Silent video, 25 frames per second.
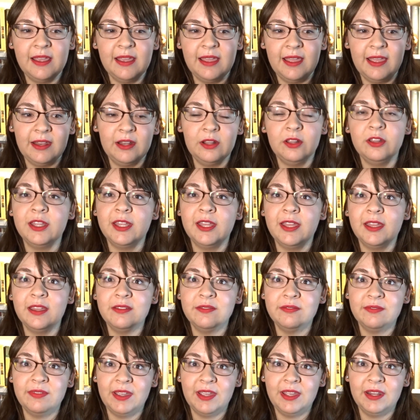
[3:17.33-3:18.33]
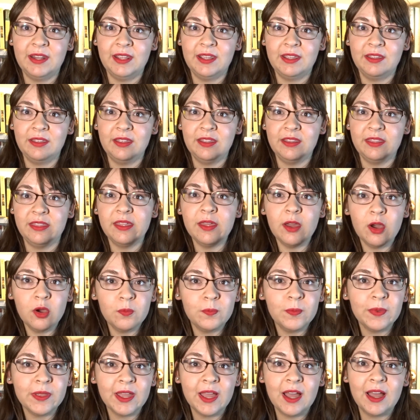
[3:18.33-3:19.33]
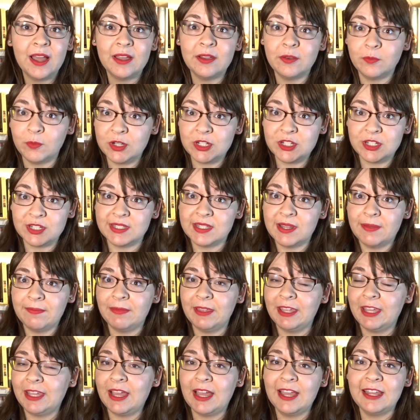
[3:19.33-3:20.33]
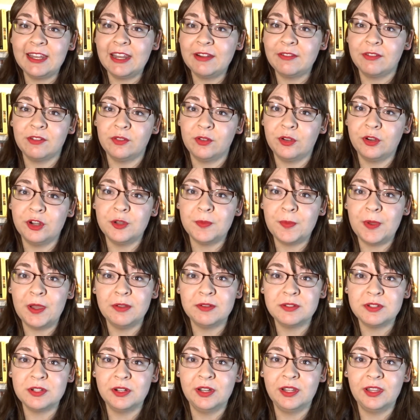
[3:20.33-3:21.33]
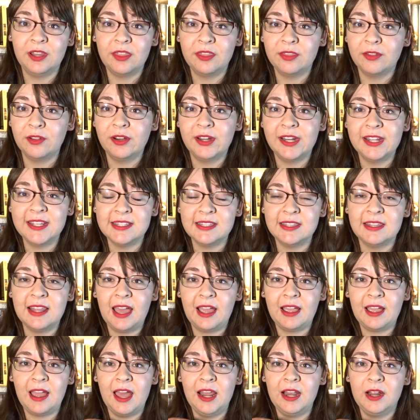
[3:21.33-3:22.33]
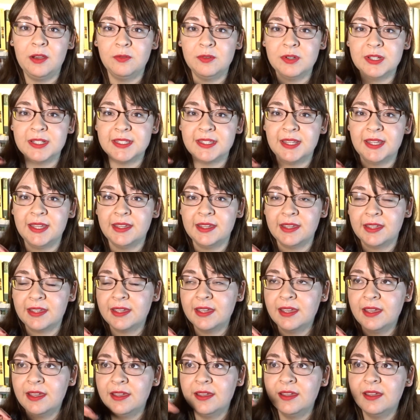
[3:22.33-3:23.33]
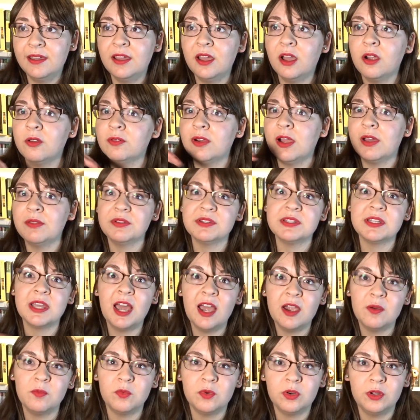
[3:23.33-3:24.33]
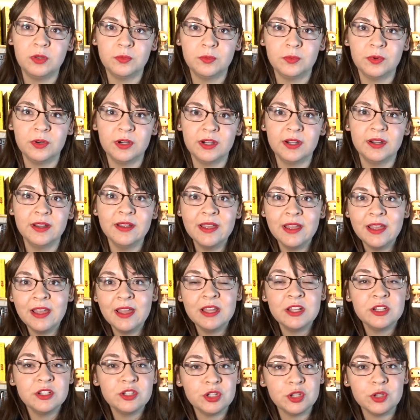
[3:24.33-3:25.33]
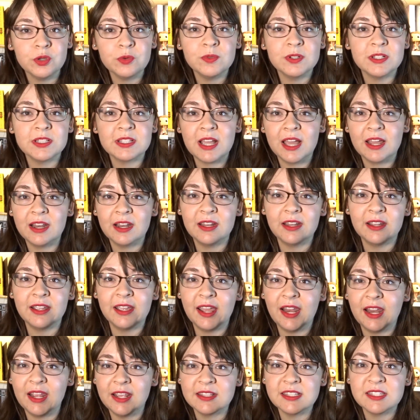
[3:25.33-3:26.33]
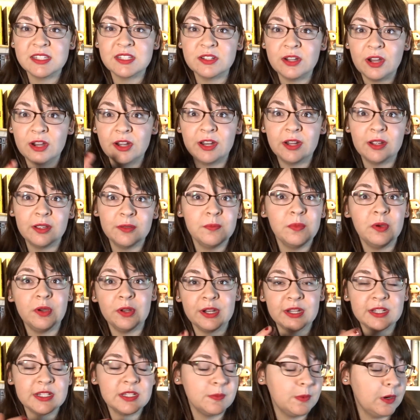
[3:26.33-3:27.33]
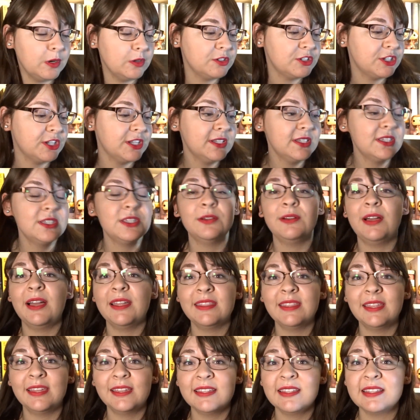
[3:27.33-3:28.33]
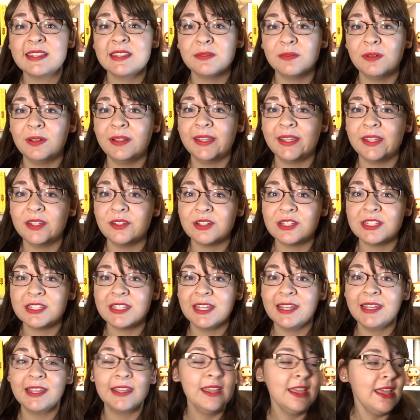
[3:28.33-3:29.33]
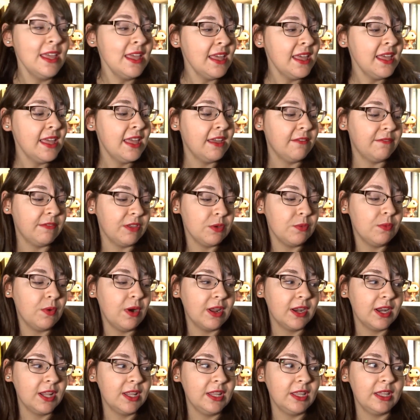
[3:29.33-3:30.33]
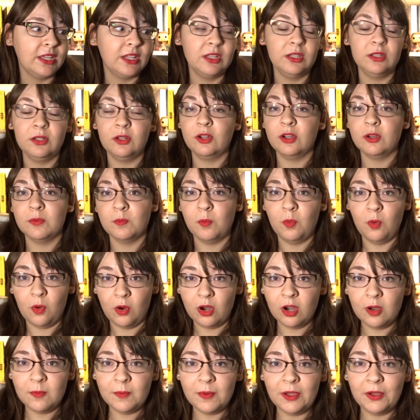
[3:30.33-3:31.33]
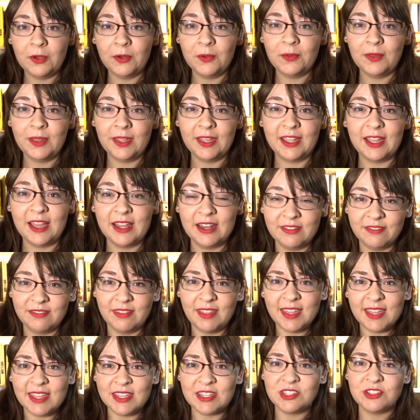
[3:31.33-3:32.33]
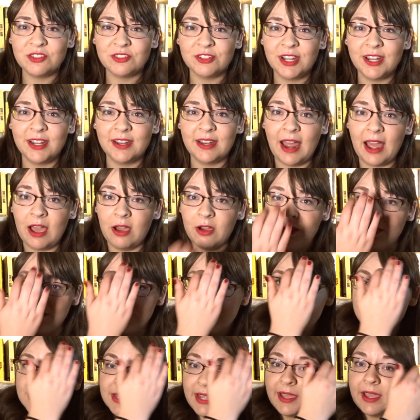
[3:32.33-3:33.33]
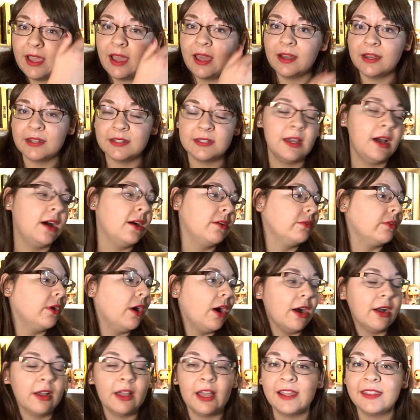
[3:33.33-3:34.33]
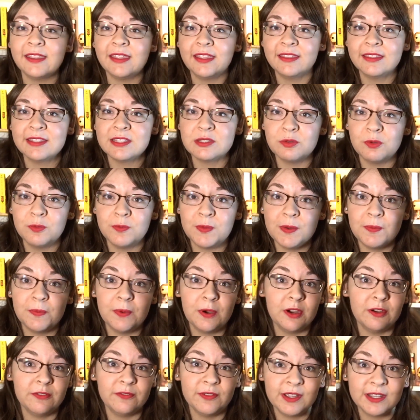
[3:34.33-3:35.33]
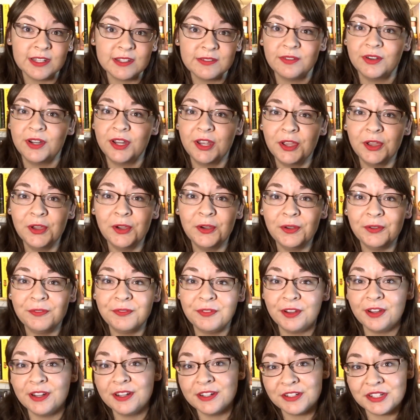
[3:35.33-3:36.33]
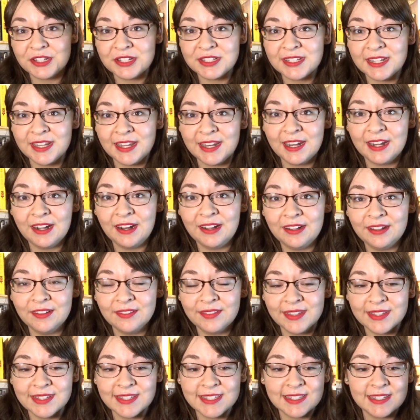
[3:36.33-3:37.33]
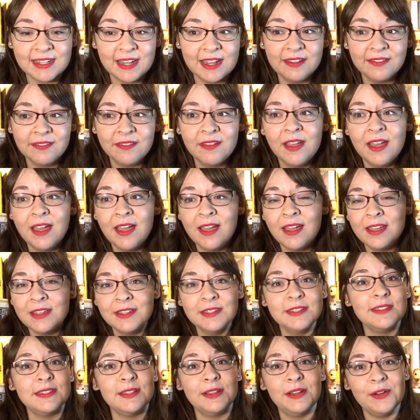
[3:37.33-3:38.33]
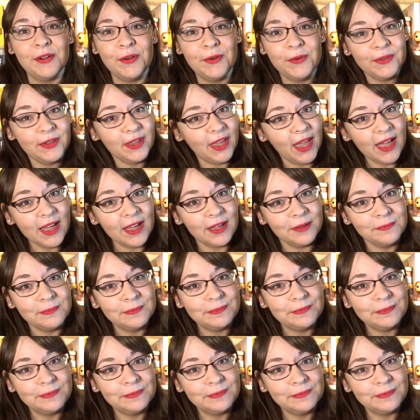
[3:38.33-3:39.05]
Italy invading Ethiopia, which is something I never learned about during the 30s, and that kind of was around the time World War II was kind of getting started, put into motion. So I think it's really interesting. If you want to learn more about kind of the history and how it was kind of taught wrong, I think this would be perfect for you if you're interested in all of this stuff. So yeah.